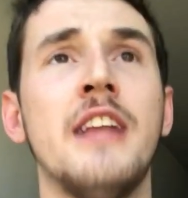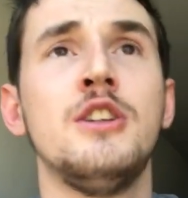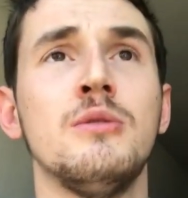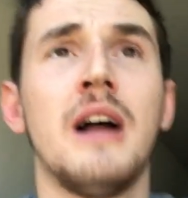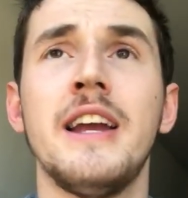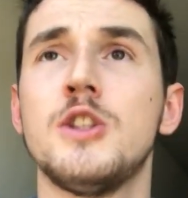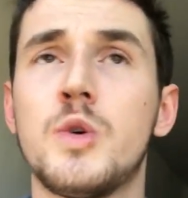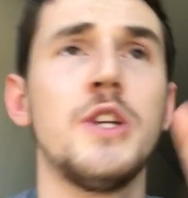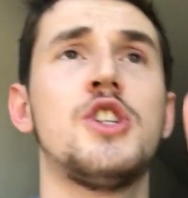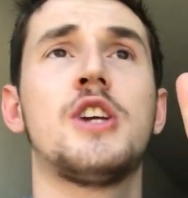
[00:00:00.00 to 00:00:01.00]
and you
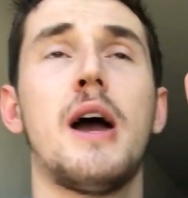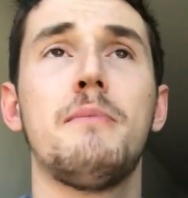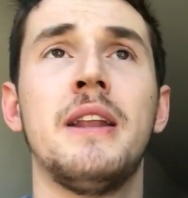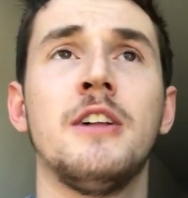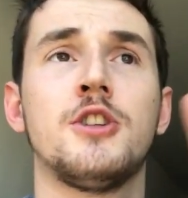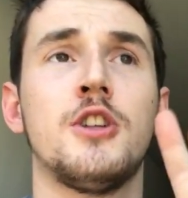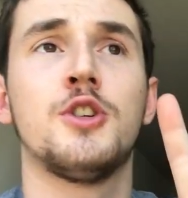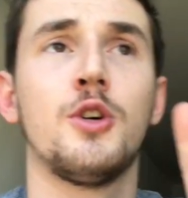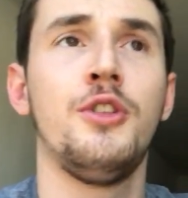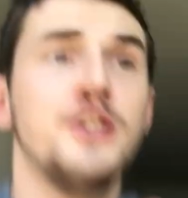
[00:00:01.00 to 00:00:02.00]
like Twitch chat being able to
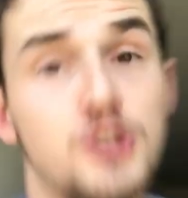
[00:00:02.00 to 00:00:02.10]
control